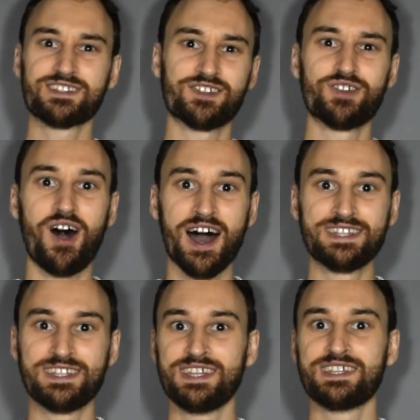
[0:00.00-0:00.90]
so your
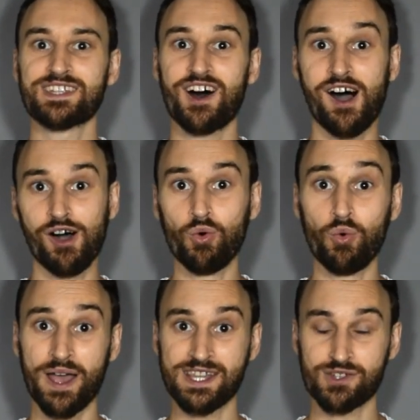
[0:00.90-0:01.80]
ideas are
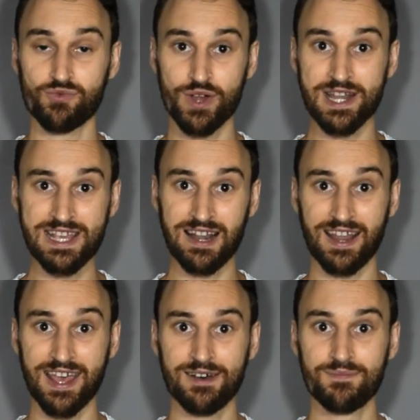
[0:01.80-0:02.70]
always really
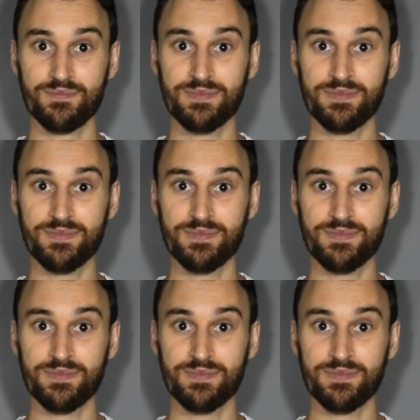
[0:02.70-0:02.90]
clear.